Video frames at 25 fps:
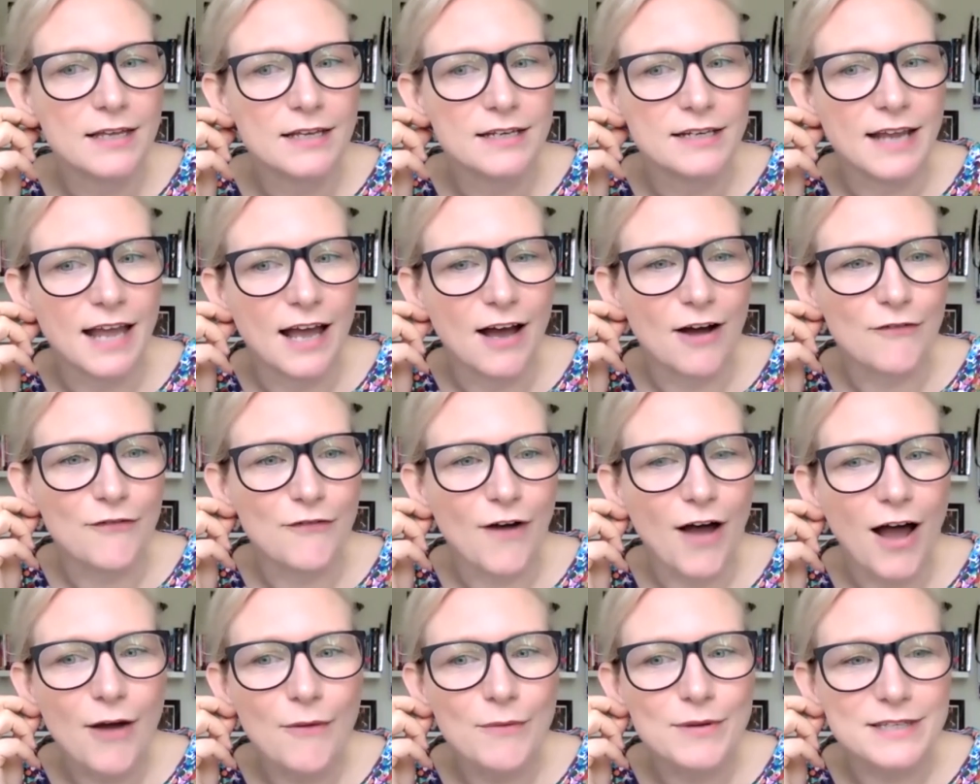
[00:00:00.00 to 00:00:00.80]
Now, if
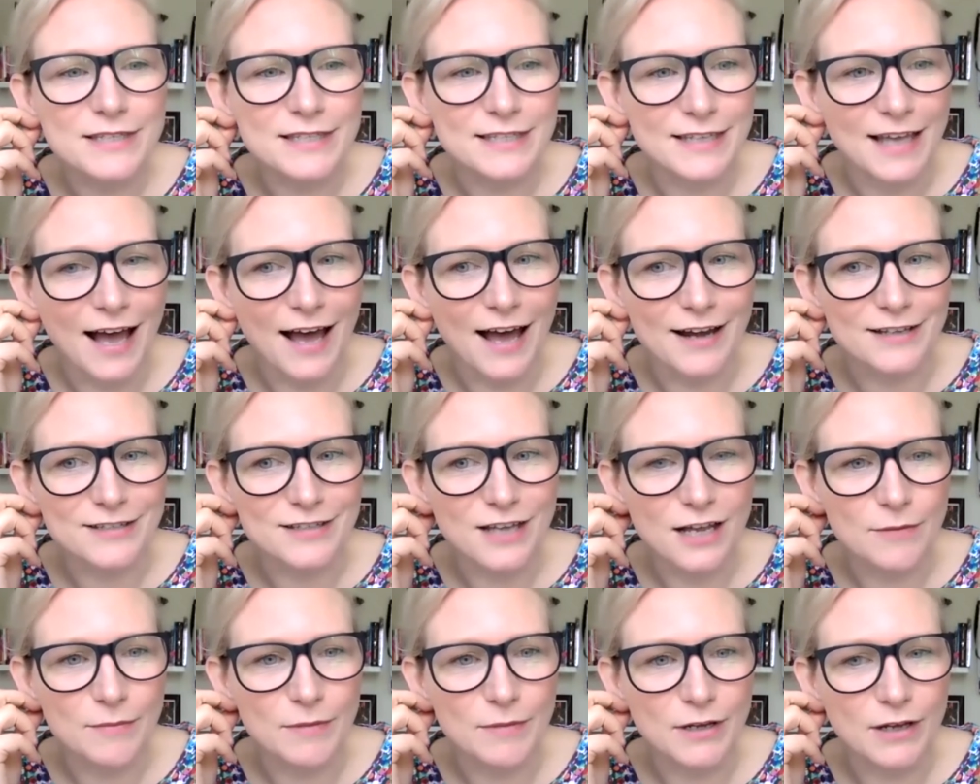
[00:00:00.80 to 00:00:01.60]
I was the artist,
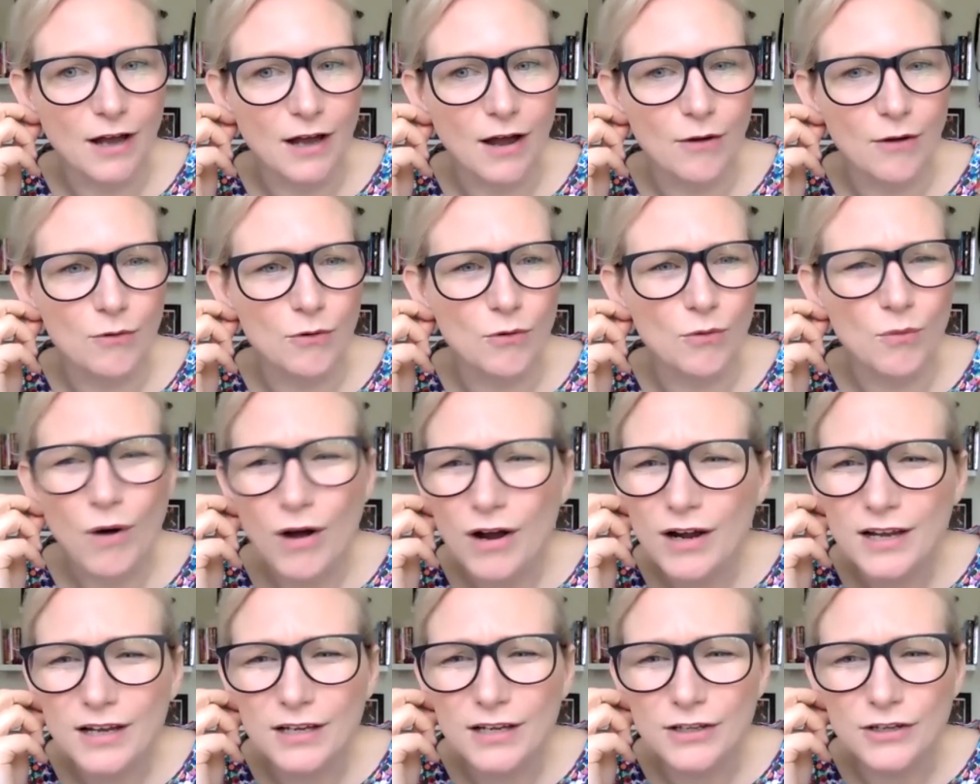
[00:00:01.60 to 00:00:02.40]
I'd be going, well,
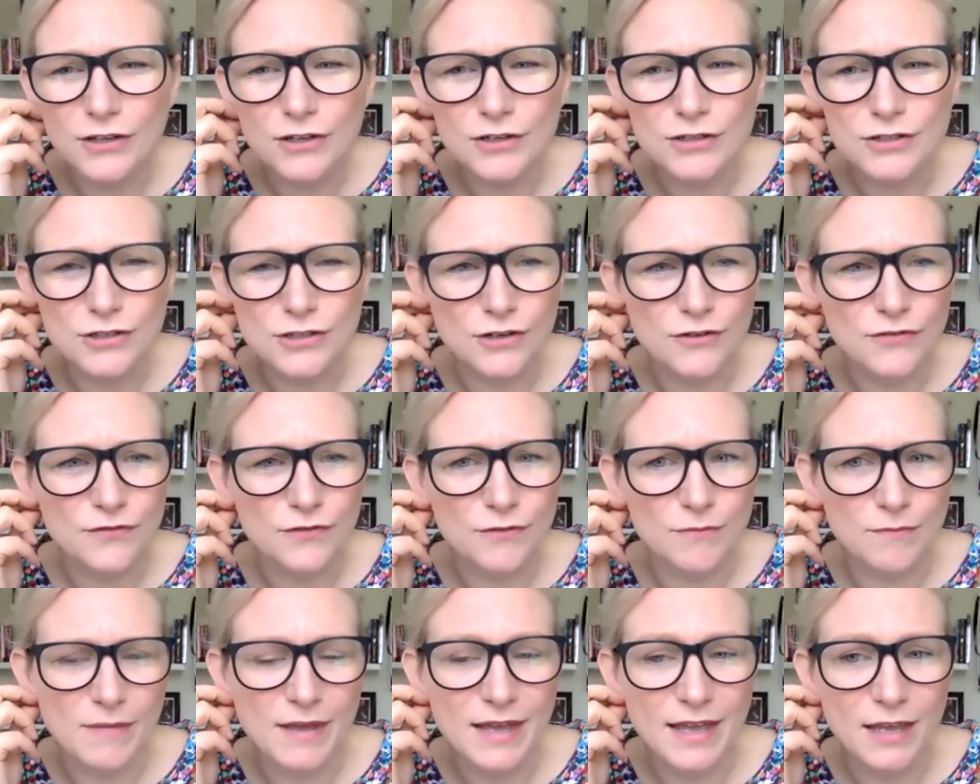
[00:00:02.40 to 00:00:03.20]
what can you do
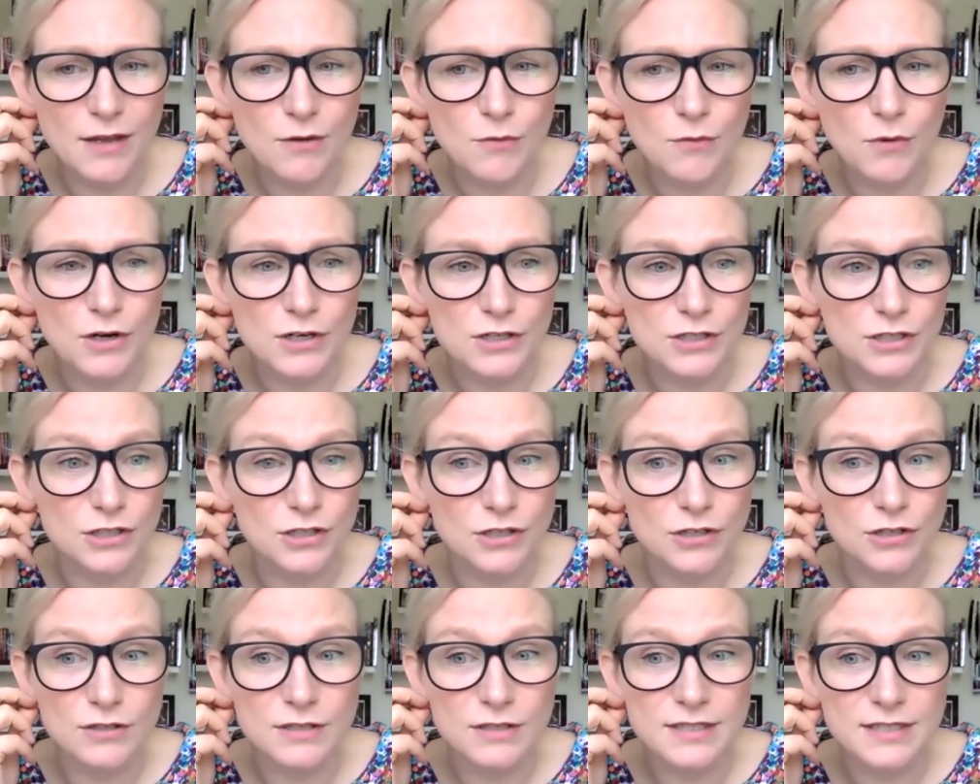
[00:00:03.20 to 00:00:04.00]
for me? What do
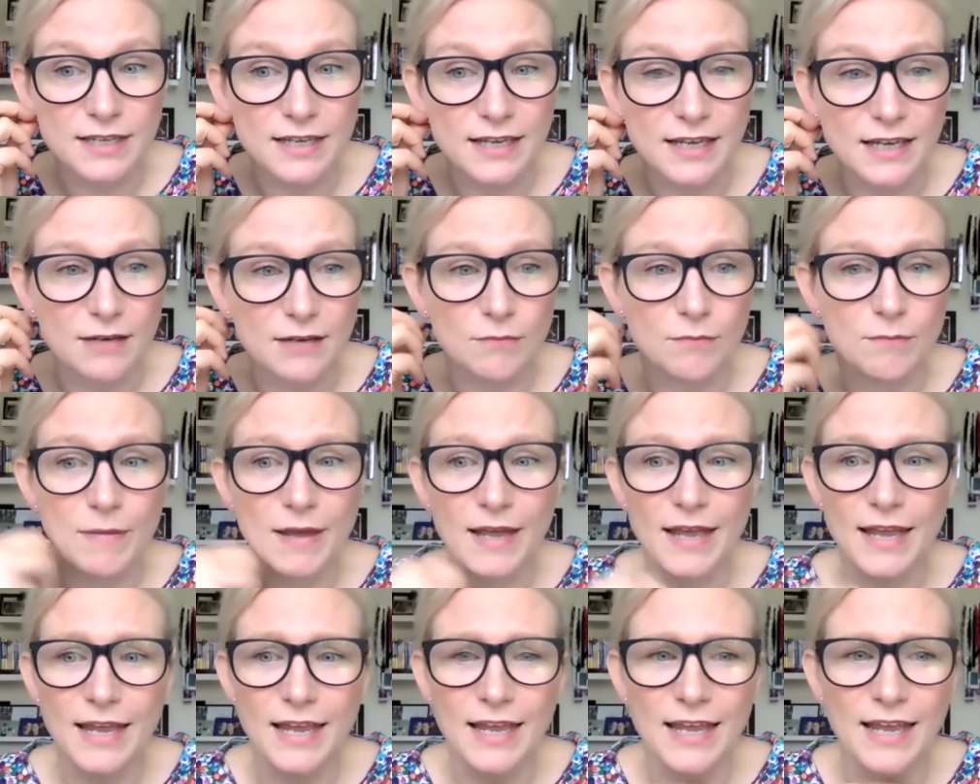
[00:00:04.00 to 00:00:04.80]
you see in
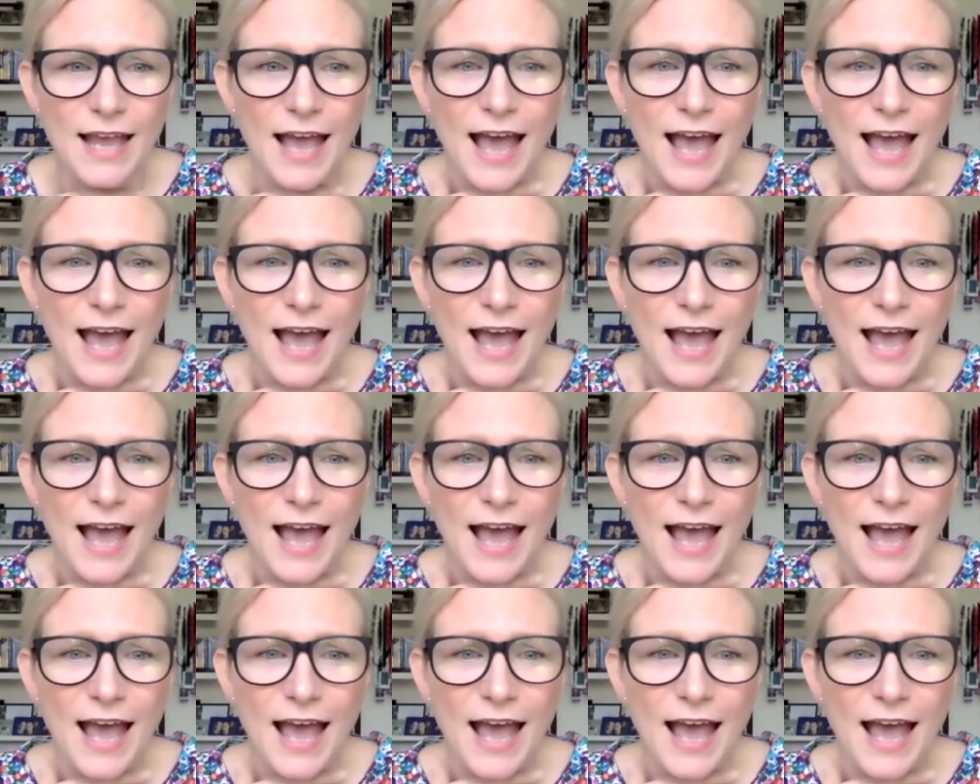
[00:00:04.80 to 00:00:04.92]
me?